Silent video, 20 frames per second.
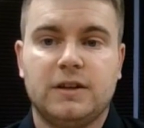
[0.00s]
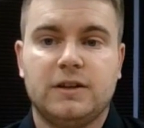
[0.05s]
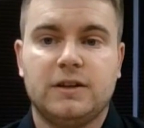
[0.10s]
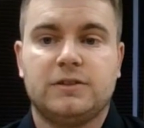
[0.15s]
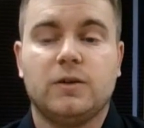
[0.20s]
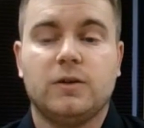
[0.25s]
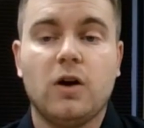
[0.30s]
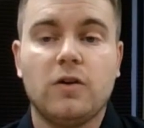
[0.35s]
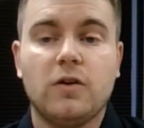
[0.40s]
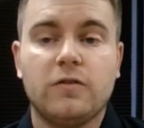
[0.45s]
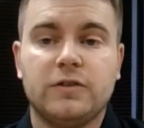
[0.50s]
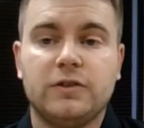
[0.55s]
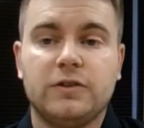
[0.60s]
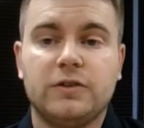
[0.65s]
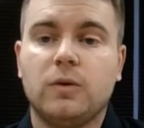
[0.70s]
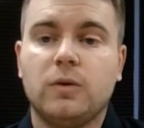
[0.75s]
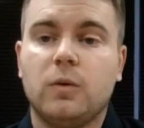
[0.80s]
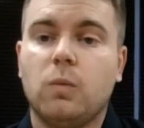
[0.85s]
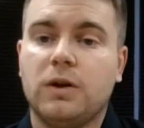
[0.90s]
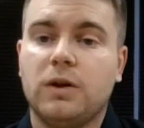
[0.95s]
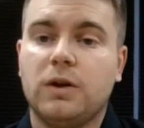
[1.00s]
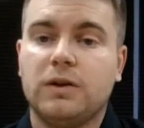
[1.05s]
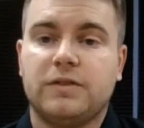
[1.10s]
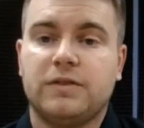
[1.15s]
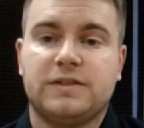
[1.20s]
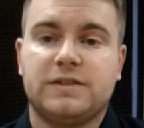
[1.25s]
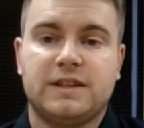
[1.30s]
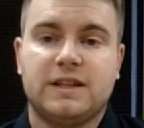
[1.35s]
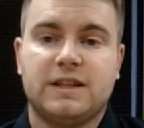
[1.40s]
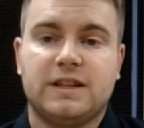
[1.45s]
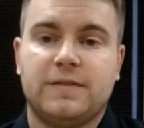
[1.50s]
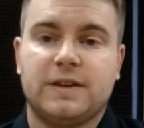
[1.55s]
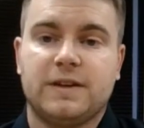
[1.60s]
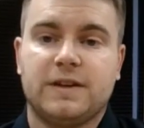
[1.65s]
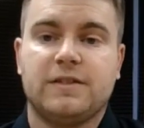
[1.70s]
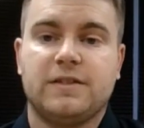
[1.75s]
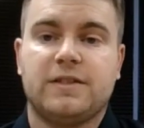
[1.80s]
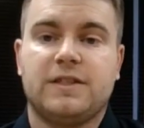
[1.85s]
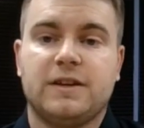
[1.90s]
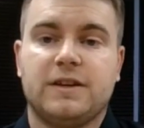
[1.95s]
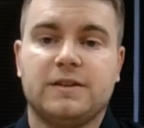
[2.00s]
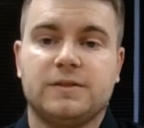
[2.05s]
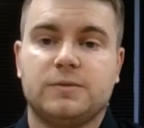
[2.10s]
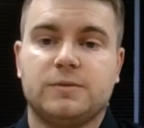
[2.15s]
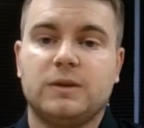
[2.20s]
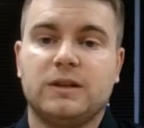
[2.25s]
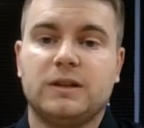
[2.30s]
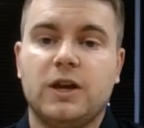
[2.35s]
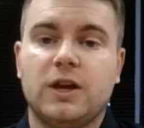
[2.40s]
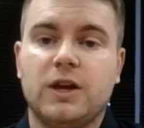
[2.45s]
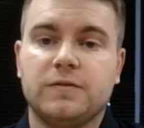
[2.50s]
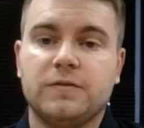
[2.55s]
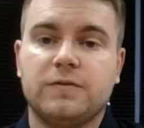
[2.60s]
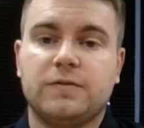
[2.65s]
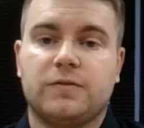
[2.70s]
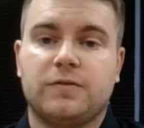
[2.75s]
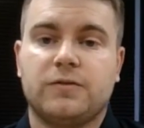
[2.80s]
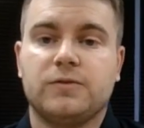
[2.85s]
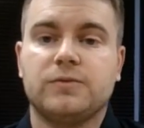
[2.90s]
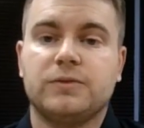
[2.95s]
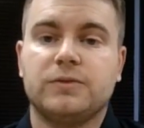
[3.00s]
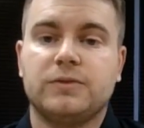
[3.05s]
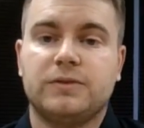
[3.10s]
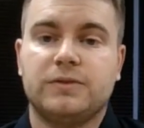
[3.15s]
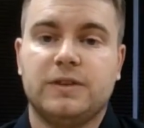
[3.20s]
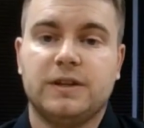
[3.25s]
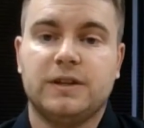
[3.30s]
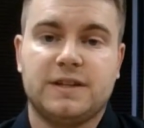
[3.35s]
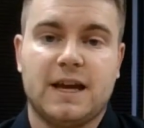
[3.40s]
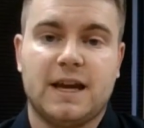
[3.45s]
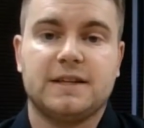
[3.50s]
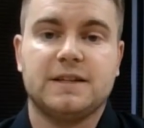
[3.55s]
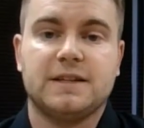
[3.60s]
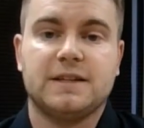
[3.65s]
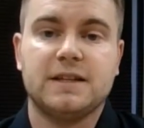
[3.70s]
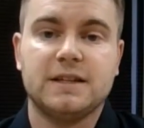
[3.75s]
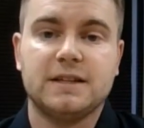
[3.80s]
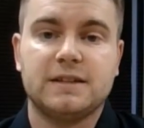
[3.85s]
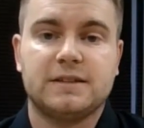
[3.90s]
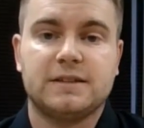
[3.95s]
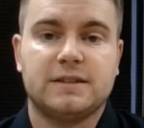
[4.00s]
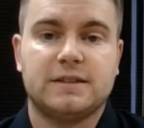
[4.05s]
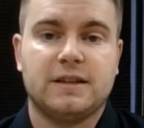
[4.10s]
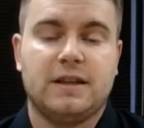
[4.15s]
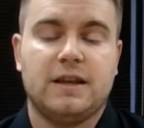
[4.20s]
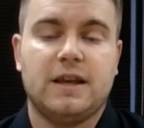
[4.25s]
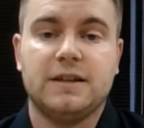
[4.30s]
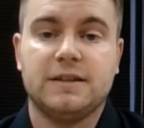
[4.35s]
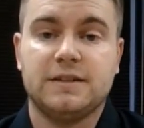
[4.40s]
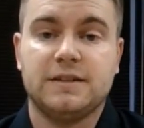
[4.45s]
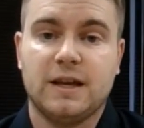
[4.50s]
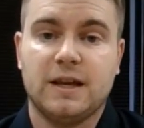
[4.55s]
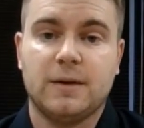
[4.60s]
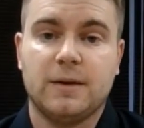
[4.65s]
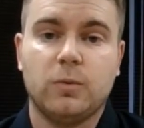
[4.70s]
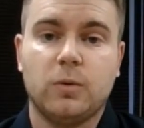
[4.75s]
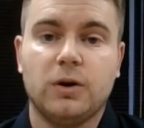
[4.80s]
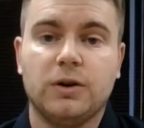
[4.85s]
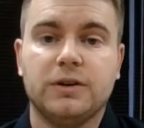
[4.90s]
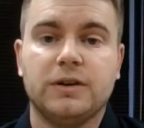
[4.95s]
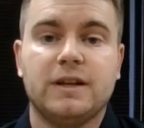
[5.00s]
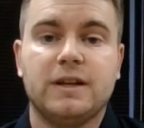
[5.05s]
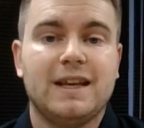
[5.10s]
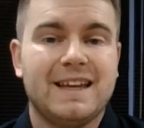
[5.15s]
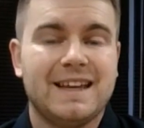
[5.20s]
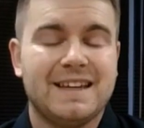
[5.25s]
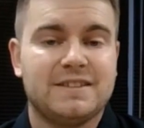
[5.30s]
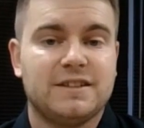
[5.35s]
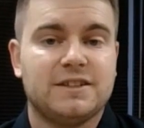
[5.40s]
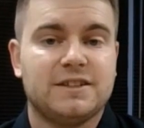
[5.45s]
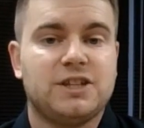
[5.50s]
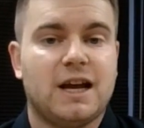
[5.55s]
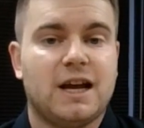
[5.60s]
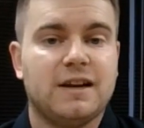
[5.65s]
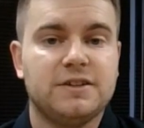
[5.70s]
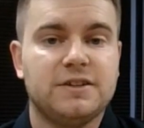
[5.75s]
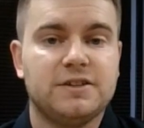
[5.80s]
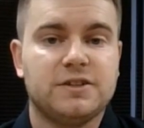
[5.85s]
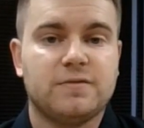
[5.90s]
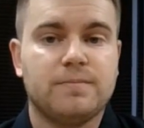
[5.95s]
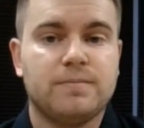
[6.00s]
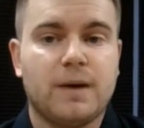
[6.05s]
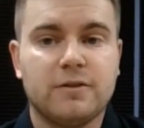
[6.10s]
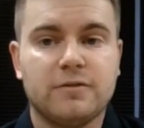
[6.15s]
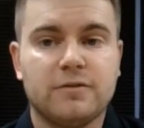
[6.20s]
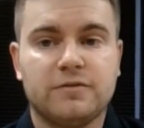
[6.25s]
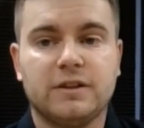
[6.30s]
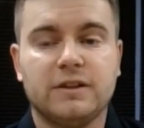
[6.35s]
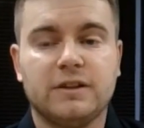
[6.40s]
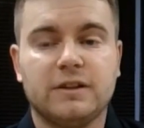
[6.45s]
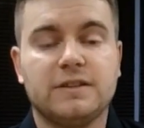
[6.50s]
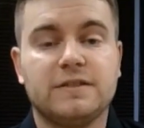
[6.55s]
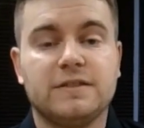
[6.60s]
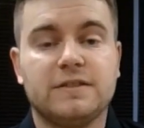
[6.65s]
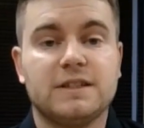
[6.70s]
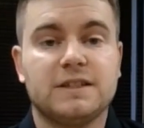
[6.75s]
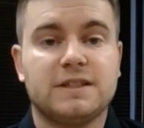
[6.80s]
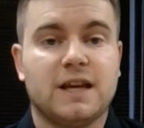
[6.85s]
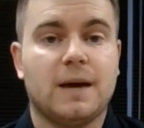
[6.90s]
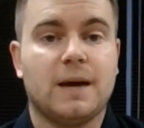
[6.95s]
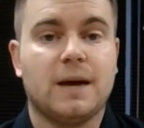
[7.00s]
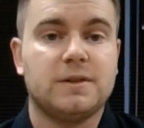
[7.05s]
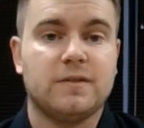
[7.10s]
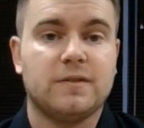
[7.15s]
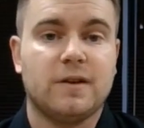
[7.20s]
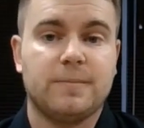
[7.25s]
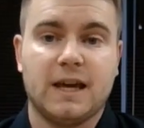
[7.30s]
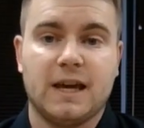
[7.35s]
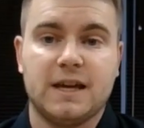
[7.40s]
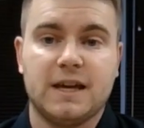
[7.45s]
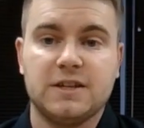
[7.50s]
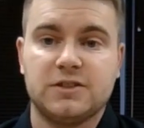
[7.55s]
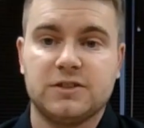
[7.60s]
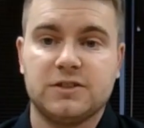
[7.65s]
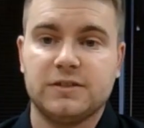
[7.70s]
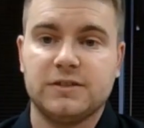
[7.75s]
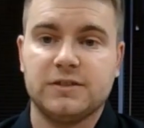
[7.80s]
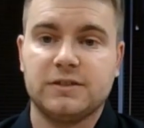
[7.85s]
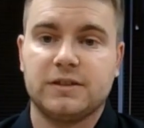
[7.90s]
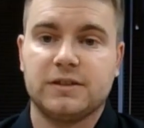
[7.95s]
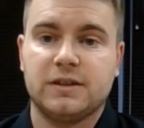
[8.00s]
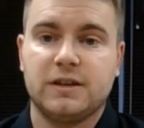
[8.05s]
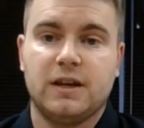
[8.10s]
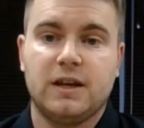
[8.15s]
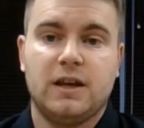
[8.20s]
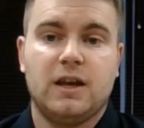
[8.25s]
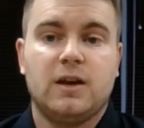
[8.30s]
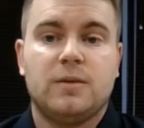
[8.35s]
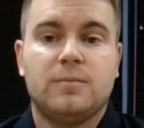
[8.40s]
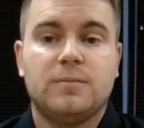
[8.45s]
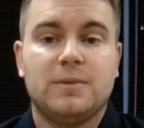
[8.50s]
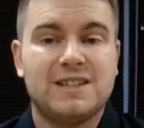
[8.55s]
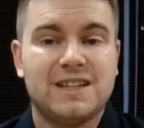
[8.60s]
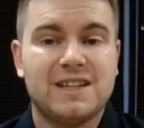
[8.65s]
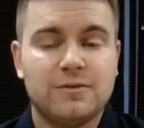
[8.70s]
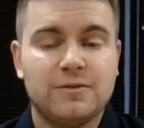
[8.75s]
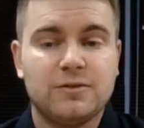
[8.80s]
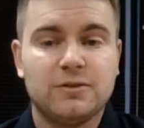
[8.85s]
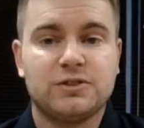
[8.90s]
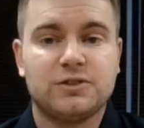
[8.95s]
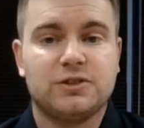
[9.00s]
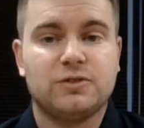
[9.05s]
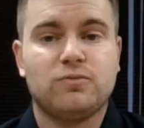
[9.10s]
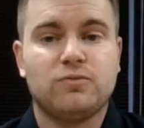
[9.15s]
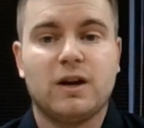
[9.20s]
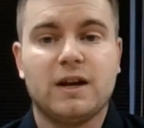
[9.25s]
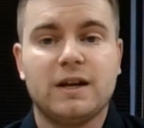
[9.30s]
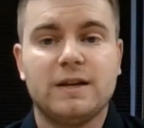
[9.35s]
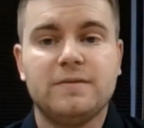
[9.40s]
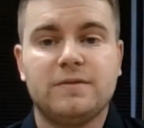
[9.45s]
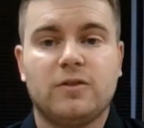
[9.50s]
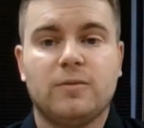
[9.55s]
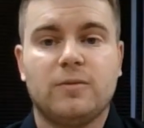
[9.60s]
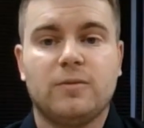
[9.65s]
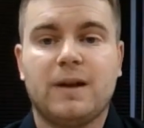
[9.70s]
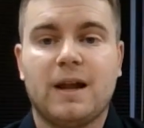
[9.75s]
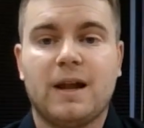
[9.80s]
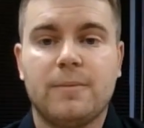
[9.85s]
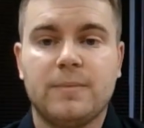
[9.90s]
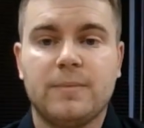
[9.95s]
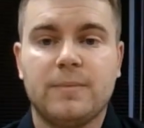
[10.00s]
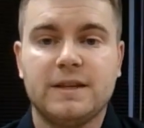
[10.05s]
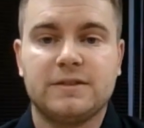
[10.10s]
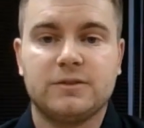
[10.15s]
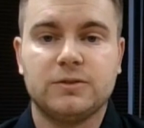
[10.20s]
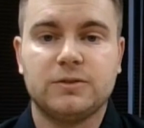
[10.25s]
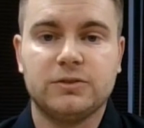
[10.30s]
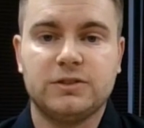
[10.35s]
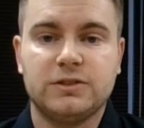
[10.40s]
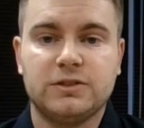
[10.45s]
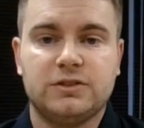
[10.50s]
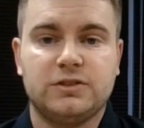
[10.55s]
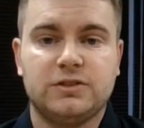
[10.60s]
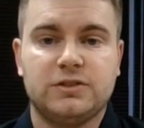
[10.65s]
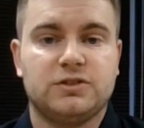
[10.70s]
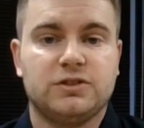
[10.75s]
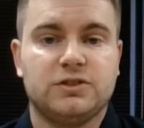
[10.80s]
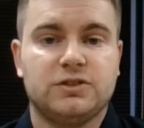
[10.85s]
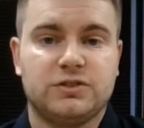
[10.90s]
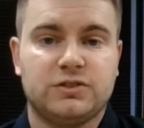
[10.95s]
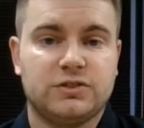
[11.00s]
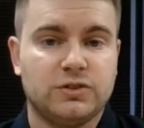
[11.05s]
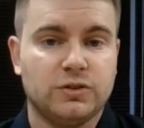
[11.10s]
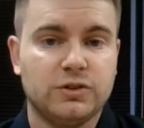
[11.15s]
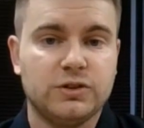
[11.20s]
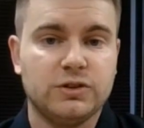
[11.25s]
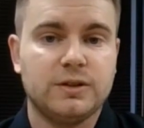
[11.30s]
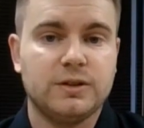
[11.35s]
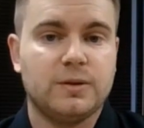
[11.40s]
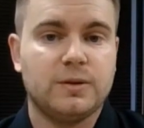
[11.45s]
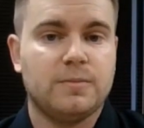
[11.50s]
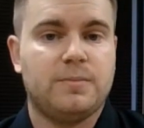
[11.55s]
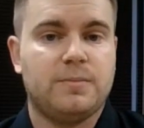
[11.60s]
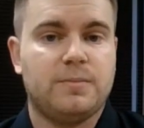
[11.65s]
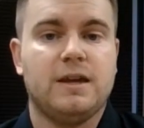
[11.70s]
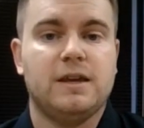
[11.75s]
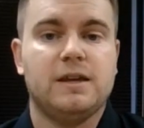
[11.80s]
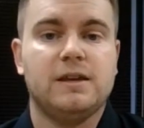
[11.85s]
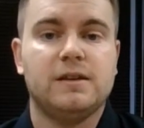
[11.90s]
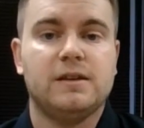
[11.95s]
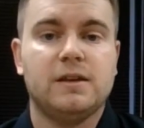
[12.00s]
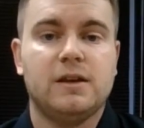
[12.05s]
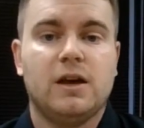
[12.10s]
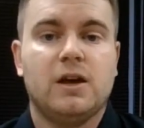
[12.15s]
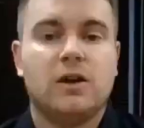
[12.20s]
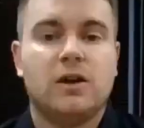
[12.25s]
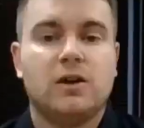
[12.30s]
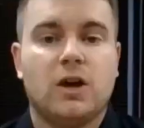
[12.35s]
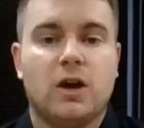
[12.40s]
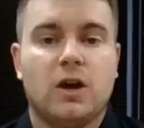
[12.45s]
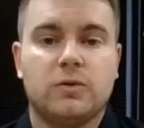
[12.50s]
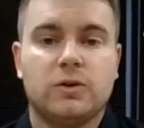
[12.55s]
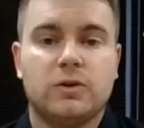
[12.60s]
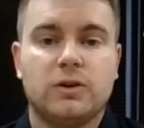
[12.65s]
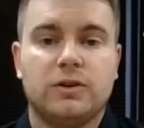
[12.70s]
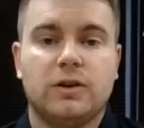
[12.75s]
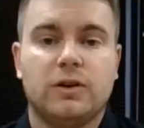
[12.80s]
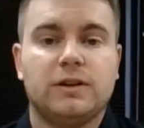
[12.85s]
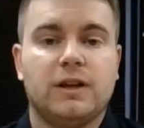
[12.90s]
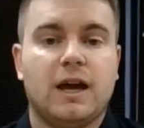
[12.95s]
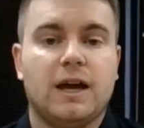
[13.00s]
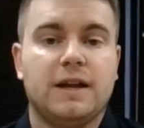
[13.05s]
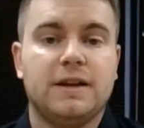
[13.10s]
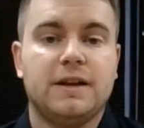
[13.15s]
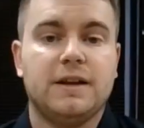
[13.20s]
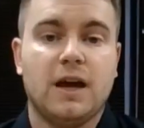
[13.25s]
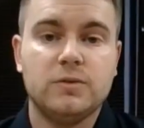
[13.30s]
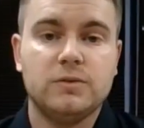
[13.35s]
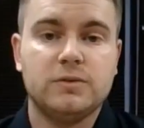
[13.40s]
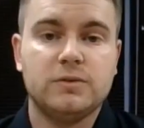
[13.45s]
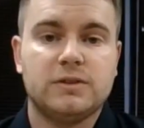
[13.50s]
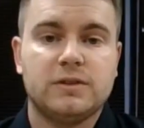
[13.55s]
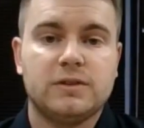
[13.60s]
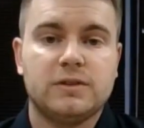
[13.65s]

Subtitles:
So often one of the significant things we learn through the techniques in step 1 is the challenge of mouthfeel in these types of applications. Materials derived from plant-based sources such as soy, pea, coconut, and oat